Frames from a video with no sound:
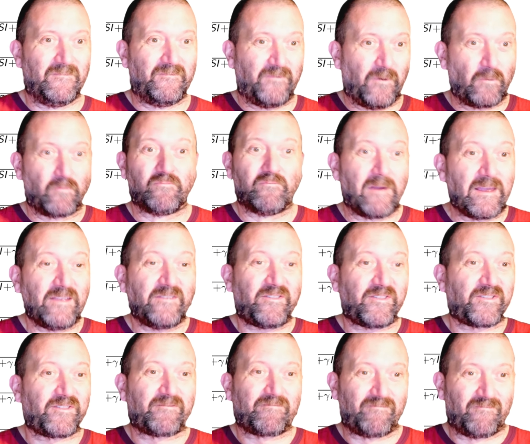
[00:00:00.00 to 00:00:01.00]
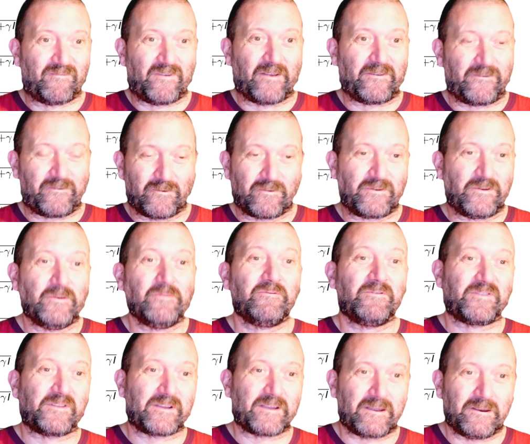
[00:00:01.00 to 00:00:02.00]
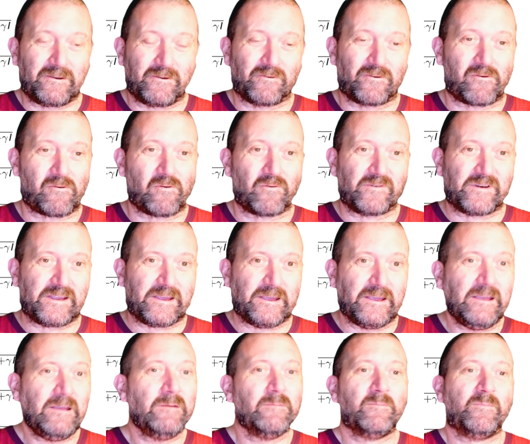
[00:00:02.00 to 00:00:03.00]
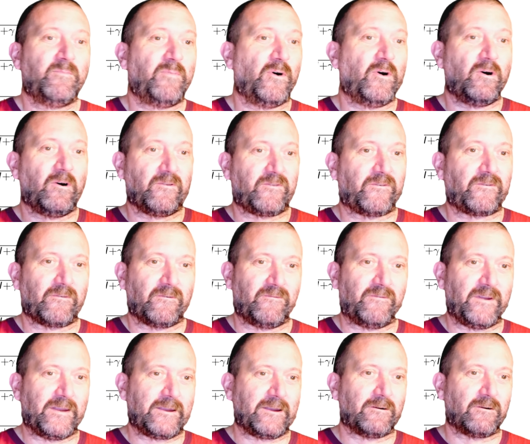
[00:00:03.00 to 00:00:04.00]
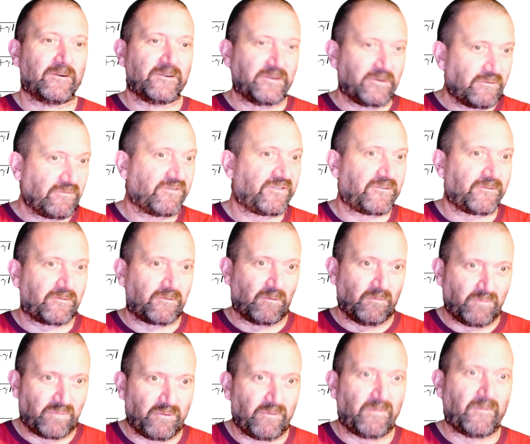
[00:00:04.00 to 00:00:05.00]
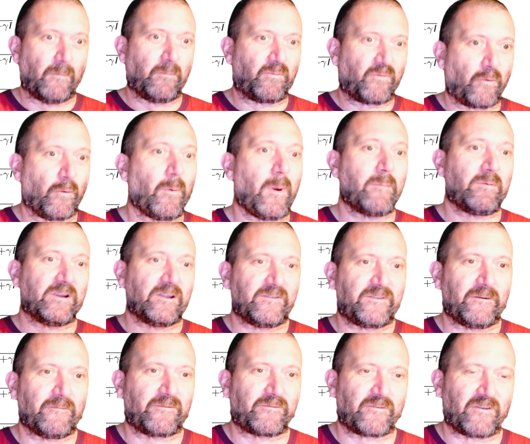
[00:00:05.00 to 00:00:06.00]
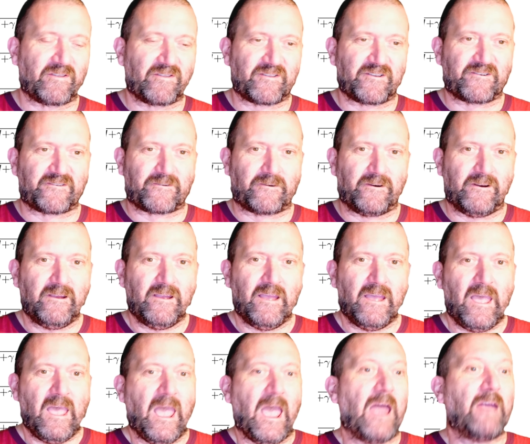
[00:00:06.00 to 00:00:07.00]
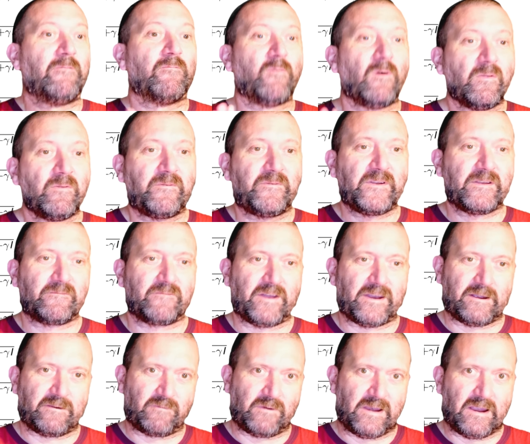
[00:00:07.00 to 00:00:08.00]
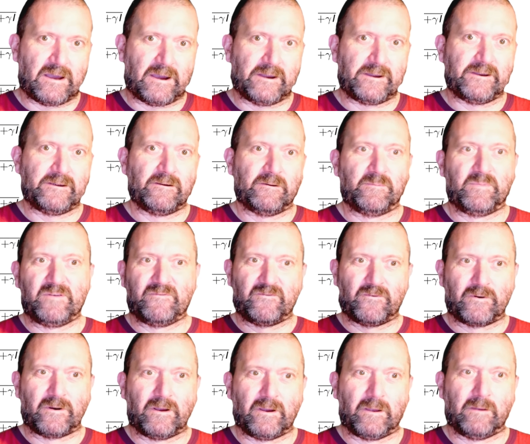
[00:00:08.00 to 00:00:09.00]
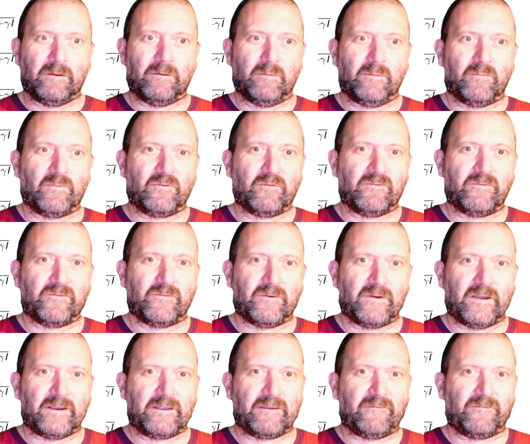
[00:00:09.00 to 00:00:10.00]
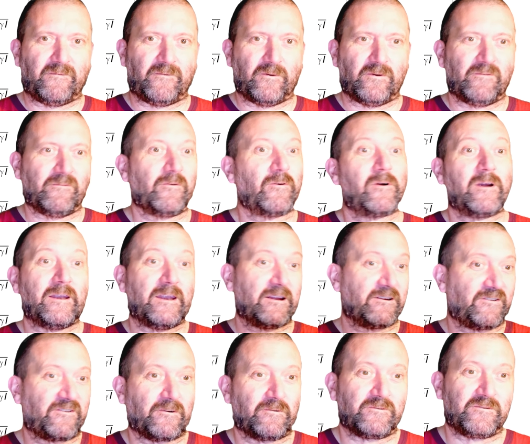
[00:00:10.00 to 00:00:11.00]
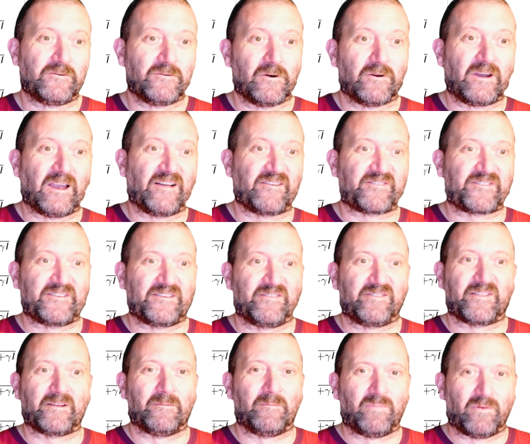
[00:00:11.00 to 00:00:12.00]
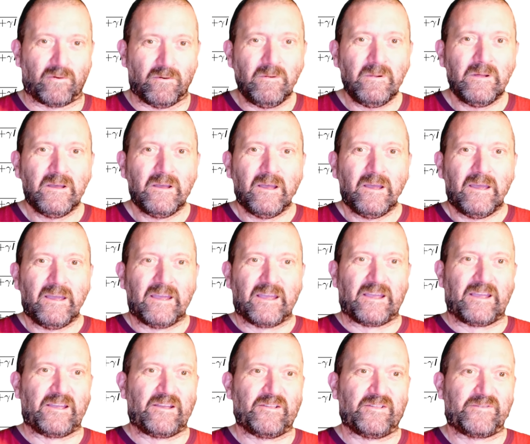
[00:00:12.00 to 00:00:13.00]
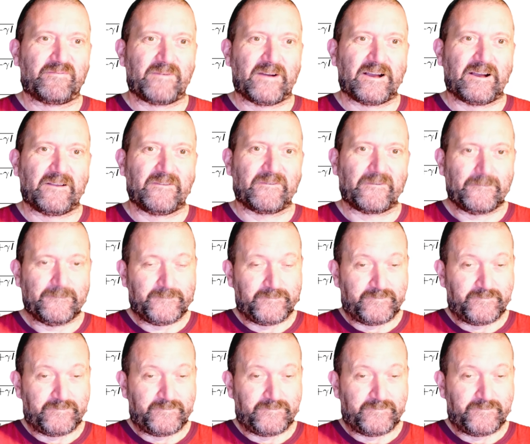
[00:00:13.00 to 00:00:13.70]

the rates that you're using in your ODE, but they are used to compute the probability of transition. And one thing that I will add before I move any further and I show you a last example is that